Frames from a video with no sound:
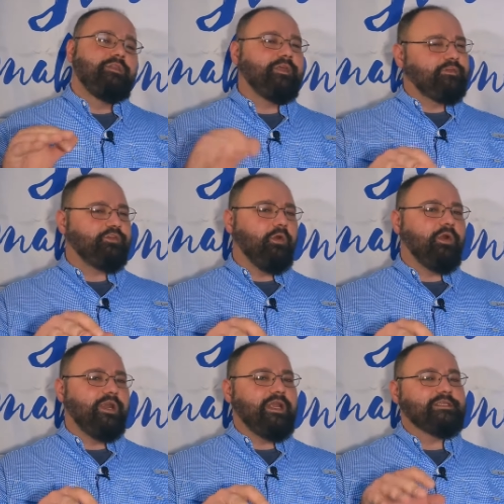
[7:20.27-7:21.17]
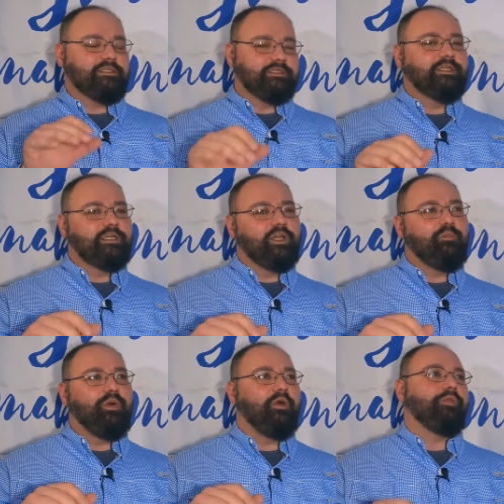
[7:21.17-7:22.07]
This story is a little
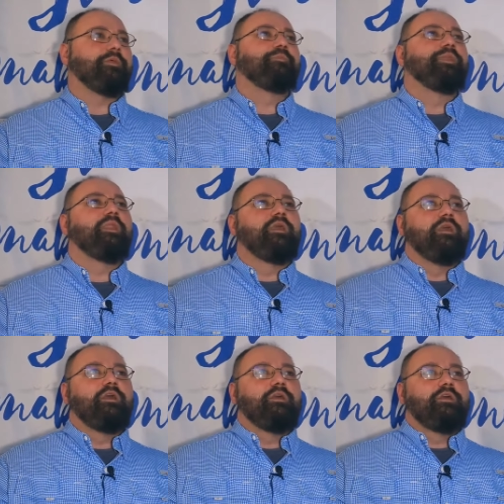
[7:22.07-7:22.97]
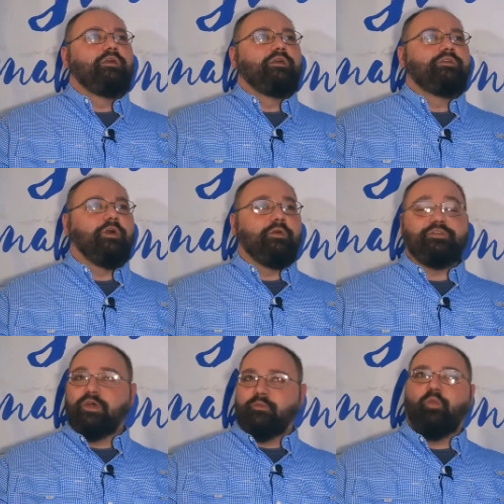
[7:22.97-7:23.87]
of both. So it
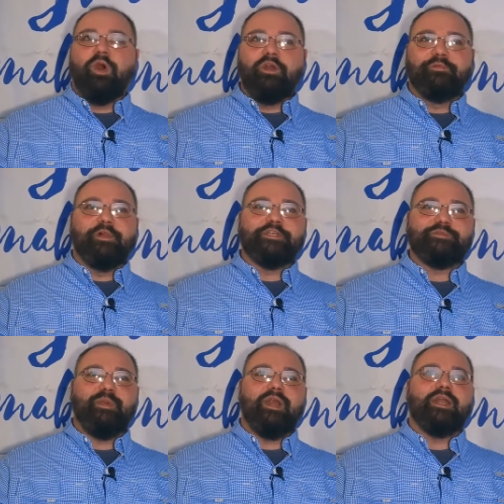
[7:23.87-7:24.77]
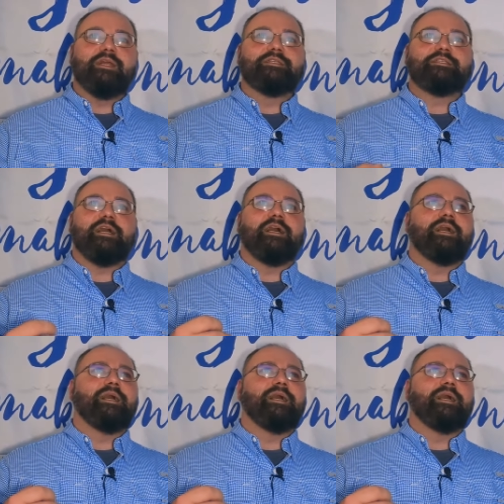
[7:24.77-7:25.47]
was a wonderful experience.